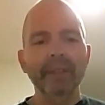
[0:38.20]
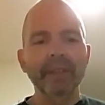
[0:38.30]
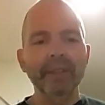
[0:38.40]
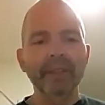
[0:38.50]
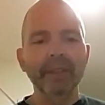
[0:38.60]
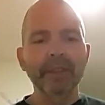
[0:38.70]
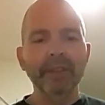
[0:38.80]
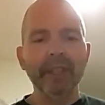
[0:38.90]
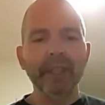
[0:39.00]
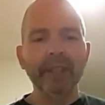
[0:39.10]
This is a
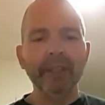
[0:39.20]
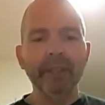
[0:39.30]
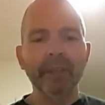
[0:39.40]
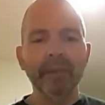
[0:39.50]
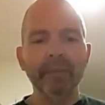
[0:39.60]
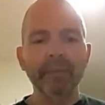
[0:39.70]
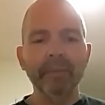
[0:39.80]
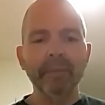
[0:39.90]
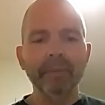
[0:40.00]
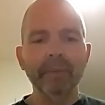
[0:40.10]
6,
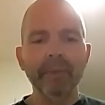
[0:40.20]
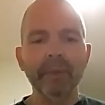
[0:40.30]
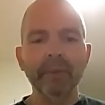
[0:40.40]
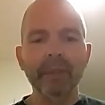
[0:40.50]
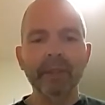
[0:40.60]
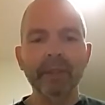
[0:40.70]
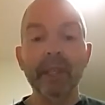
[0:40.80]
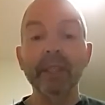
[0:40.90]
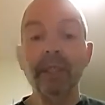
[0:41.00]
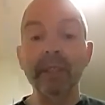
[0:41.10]
no, that's
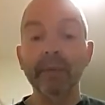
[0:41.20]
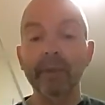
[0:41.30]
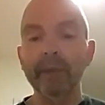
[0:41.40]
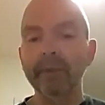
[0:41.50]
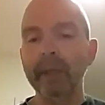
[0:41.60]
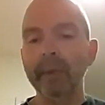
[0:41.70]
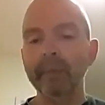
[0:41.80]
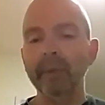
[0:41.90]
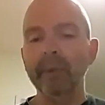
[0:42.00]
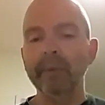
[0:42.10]
actually a 5 wrap
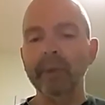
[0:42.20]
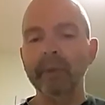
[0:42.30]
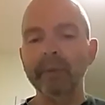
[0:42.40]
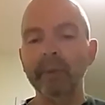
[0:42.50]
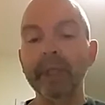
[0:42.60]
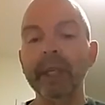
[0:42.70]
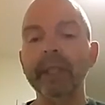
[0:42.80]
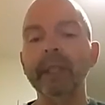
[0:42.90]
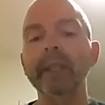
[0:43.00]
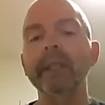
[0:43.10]
with
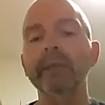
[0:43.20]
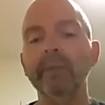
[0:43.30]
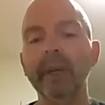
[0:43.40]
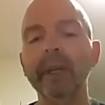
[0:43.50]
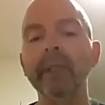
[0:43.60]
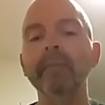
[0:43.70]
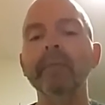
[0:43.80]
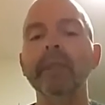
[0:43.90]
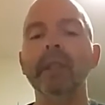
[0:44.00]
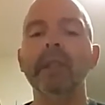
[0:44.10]
28 gauge
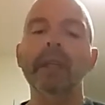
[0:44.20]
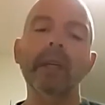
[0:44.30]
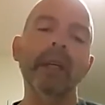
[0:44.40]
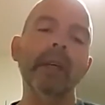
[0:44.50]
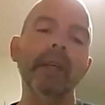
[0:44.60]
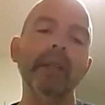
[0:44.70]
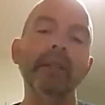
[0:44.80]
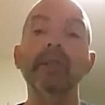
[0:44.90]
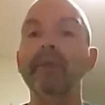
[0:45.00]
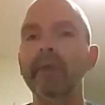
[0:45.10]
frames, and
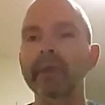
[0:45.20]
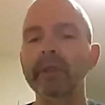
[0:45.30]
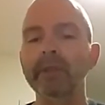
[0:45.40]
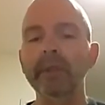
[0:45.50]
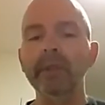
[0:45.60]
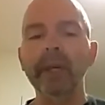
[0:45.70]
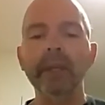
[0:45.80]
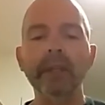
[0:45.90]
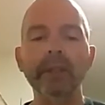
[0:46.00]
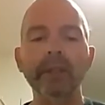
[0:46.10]
it's 32
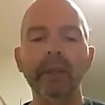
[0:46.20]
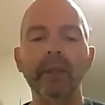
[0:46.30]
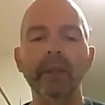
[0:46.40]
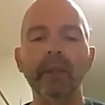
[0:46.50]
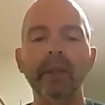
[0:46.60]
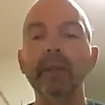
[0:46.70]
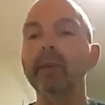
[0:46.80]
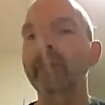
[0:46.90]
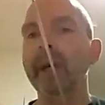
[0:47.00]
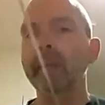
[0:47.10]
gauge
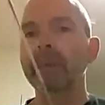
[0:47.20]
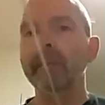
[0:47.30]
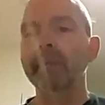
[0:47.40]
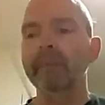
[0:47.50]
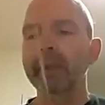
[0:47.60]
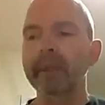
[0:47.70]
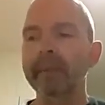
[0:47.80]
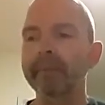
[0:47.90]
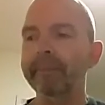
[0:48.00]
wrap. Okay,